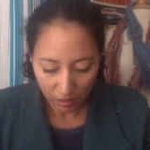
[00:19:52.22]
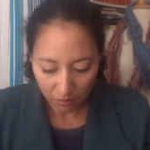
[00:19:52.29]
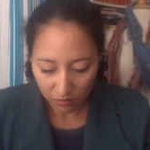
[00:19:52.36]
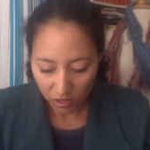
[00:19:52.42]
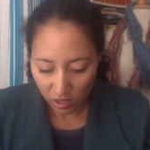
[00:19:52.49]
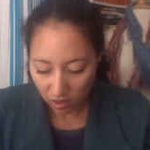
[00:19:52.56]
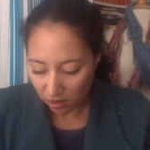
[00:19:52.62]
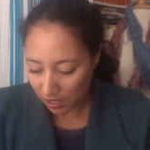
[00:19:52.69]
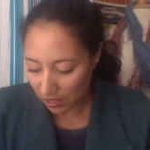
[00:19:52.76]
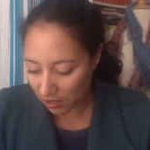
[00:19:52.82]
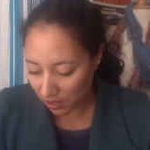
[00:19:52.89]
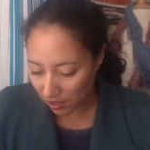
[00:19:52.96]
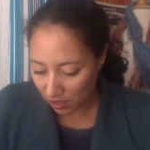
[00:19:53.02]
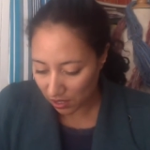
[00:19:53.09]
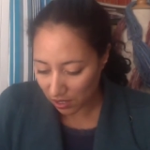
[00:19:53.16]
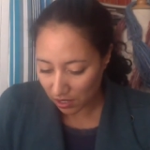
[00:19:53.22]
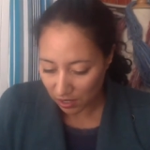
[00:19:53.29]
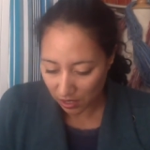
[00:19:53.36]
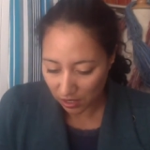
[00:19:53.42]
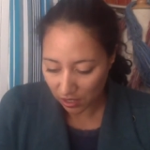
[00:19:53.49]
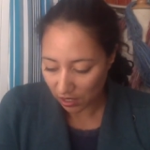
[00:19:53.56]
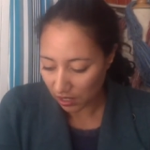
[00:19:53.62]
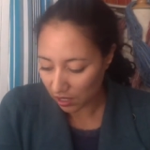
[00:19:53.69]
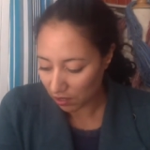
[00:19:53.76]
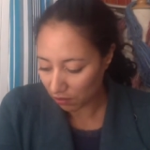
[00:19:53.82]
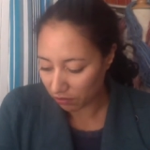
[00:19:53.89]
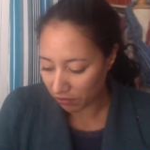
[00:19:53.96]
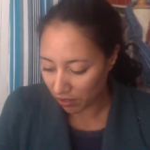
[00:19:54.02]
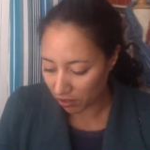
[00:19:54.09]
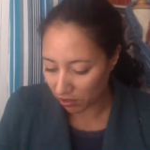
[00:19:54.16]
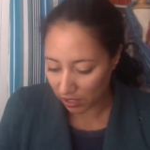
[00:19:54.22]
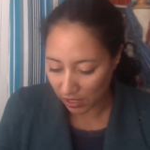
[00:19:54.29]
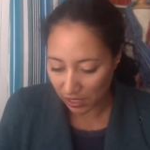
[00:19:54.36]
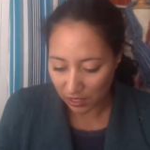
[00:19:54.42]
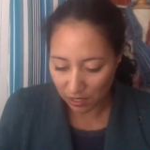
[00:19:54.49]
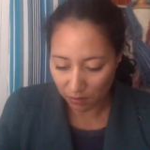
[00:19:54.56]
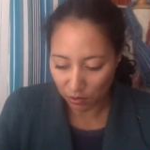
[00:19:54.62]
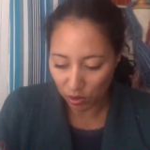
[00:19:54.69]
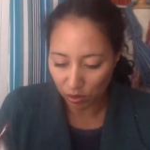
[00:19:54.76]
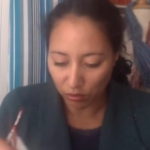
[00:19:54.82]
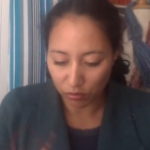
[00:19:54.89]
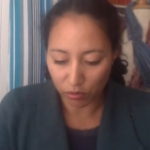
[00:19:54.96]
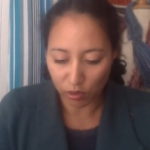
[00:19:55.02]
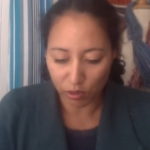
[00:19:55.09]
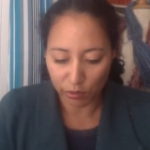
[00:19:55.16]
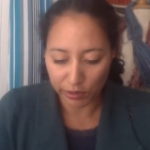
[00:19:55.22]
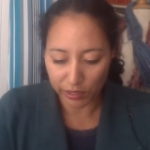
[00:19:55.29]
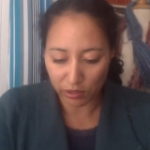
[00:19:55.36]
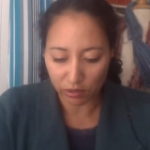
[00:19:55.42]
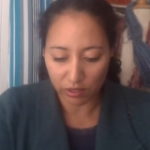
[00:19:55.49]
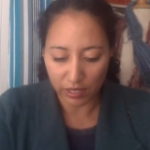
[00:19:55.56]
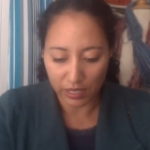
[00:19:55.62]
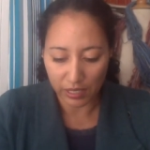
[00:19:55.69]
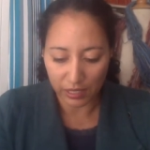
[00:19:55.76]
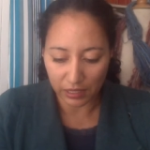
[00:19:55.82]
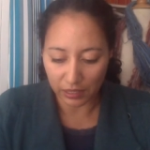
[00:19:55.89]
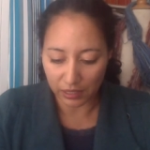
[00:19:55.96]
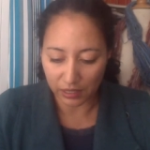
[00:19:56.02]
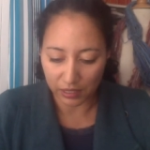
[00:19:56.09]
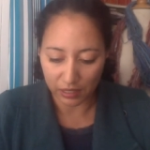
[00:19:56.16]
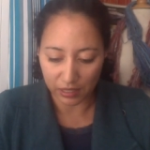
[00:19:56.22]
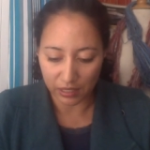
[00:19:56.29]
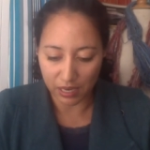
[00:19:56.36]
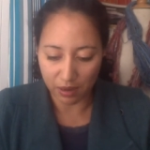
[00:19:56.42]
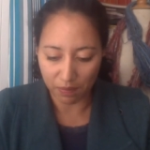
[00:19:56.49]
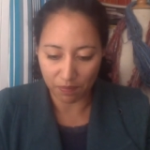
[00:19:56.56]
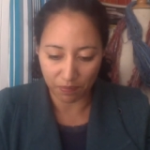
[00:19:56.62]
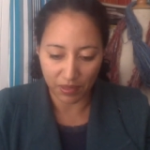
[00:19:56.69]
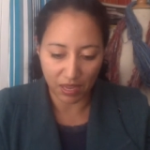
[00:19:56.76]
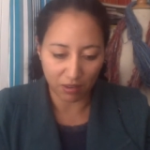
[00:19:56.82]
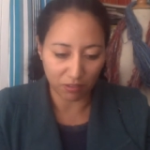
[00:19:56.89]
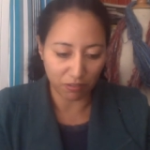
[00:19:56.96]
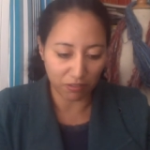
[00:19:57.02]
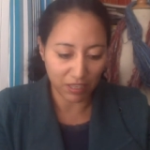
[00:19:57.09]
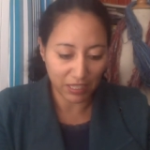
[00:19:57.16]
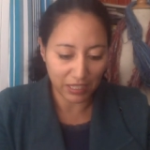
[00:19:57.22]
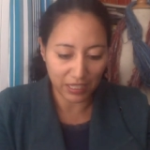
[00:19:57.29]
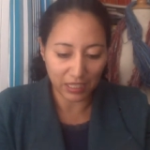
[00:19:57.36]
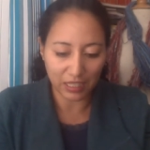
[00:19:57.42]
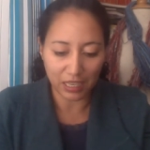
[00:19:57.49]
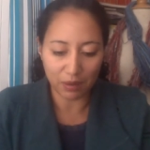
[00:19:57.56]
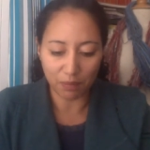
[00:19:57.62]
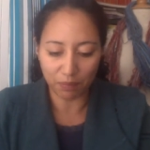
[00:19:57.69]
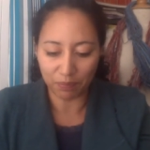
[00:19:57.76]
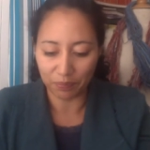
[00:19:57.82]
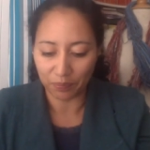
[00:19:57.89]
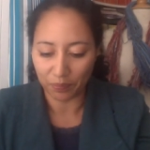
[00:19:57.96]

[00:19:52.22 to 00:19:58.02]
So that's a lot of fun to knit. I'm looking forward to knitting them and finishing them.